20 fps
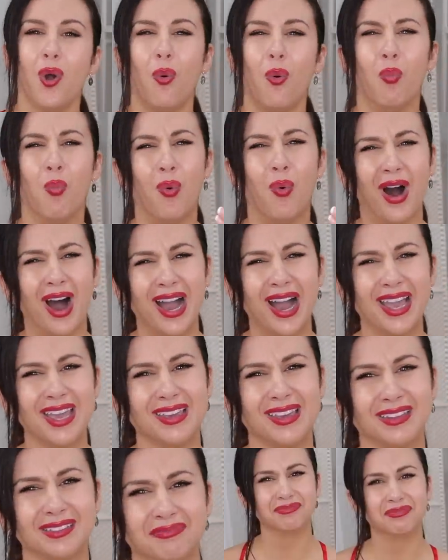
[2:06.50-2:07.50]

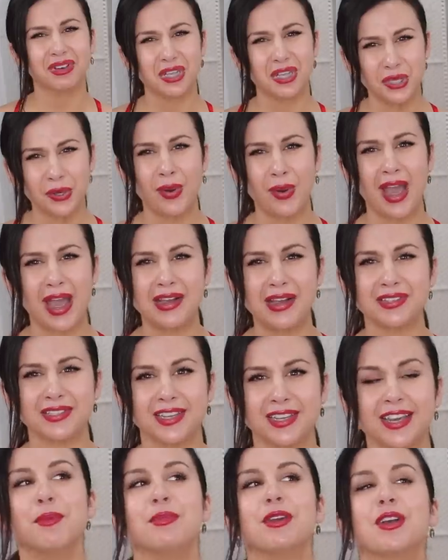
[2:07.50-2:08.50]
Why, might you ask?
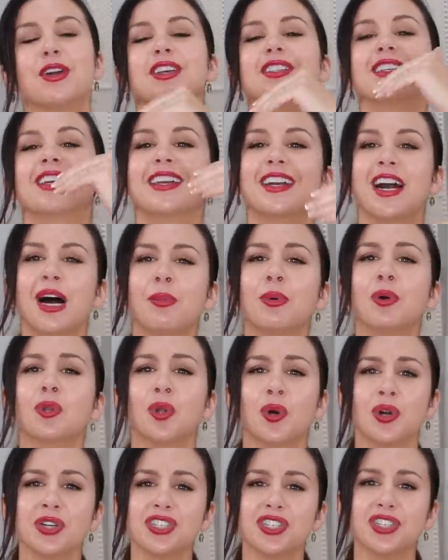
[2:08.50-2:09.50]
Because a couple
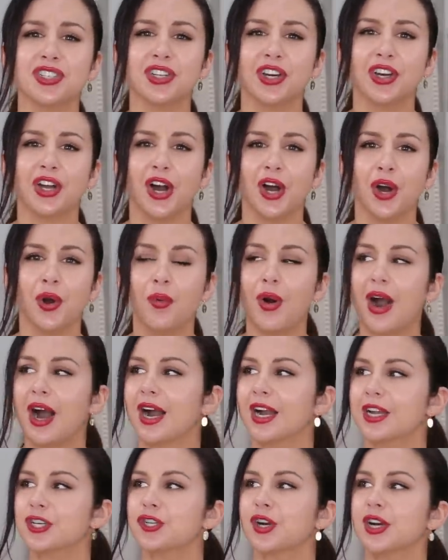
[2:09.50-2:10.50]
launches ago,
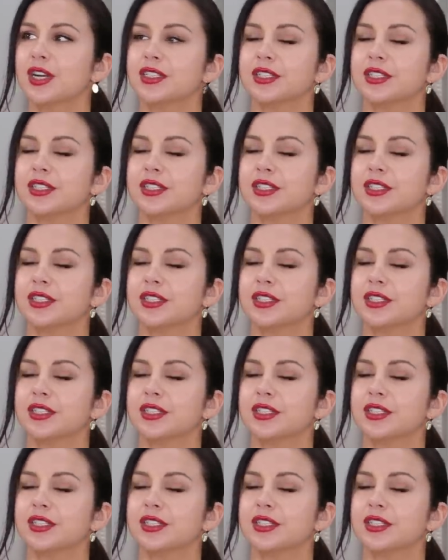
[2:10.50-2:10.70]
I tried